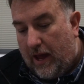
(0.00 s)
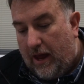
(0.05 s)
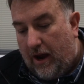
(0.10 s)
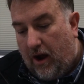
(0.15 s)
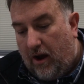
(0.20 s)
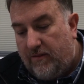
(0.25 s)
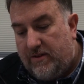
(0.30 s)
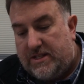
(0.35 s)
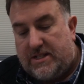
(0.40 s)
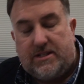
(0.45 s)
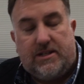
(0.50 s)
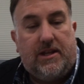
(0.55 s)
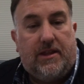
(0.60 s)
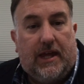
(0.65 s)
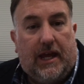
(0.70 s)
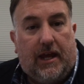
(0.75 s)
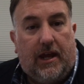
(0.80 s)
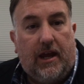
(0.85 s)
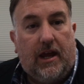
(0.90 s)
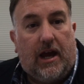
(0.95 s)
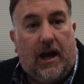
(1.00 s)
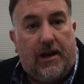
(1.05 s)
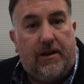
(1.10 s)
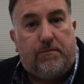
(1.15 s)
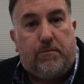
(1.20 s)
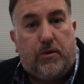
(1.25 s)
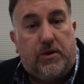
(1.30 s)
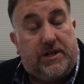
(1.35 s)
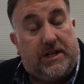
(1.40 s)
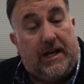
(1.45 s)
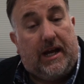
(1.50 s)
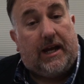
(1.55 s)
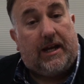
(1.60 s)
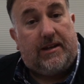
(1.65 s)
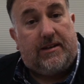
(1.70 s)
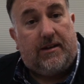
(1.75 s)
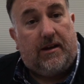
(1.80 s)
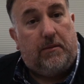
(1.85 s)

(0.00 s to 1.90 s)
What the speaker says: obviously they can kind of predict.